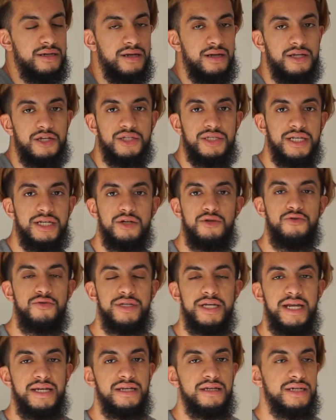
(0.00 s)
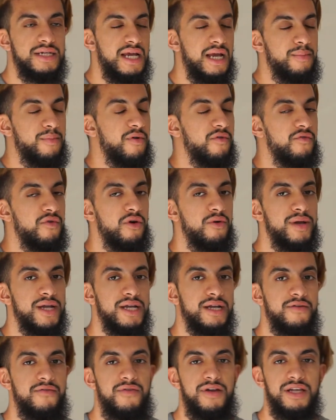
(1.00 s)
just include any type of rowing,
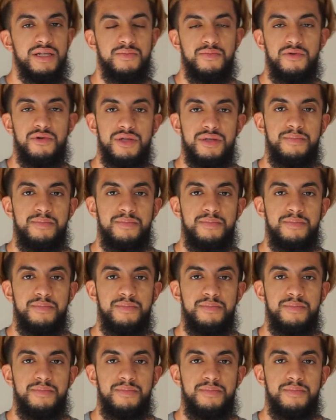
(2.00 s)
face pulls.